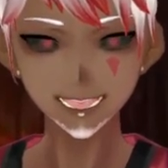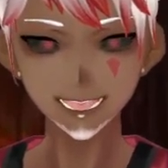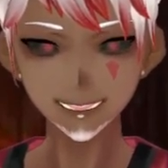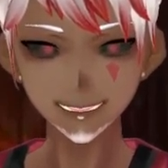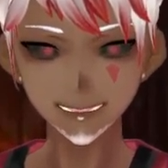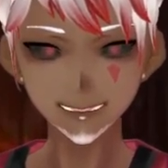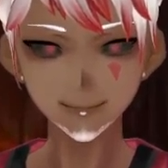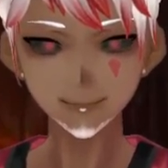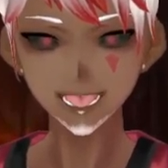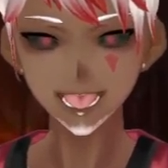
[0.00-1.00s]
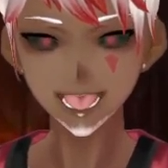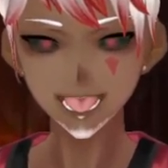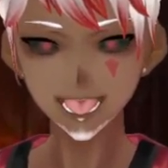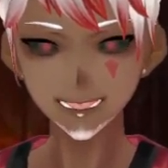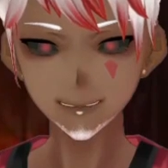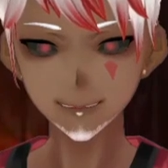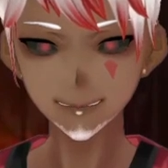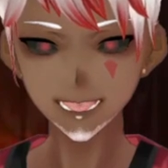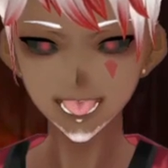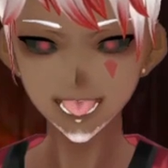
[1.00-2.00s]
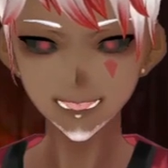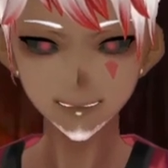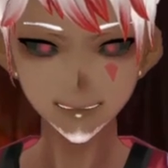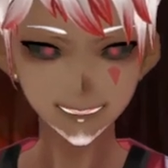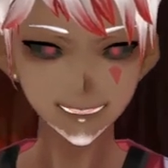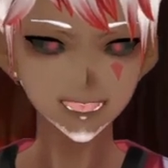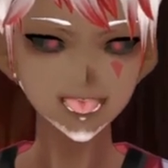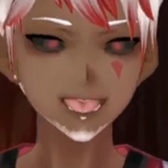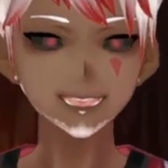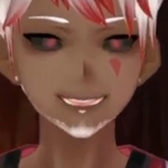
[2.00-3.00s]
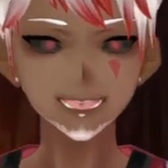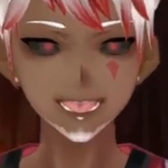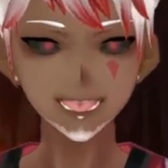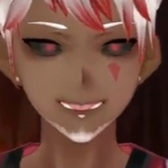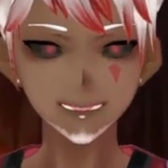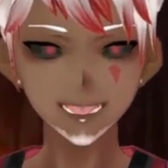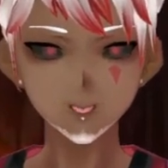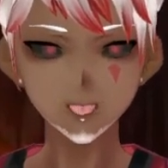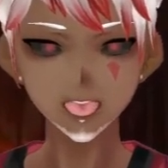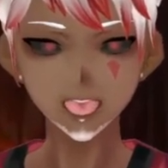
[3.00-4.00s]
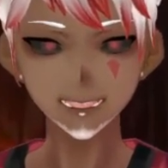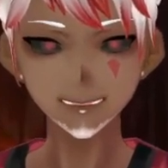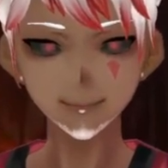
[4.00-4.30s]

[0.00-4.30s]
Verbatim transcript: And uh, as I laid my back up against the wall,